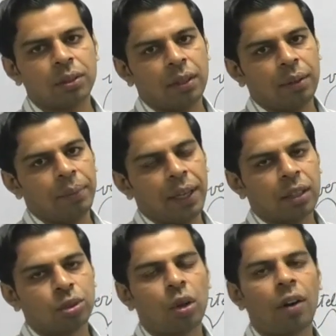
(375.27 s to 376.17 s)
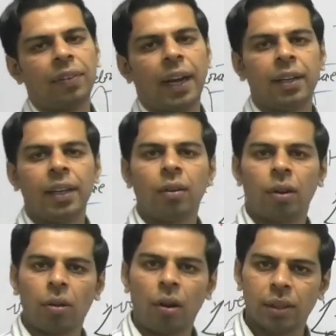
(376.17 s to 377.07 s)
make a soft landing on
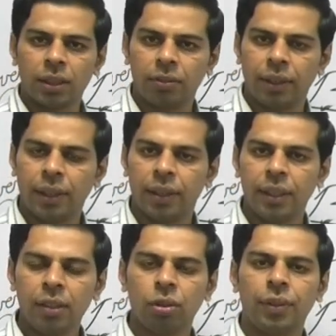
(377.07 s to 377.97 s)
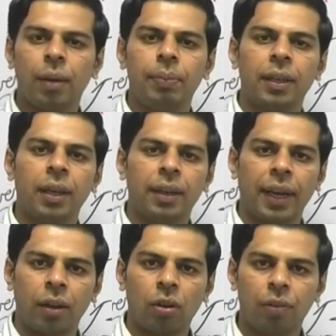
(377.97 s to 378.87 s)
August twenty-third. So, we are making track
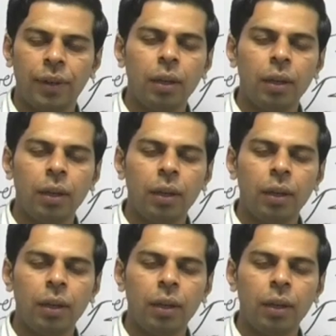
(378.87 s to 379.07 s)
of it.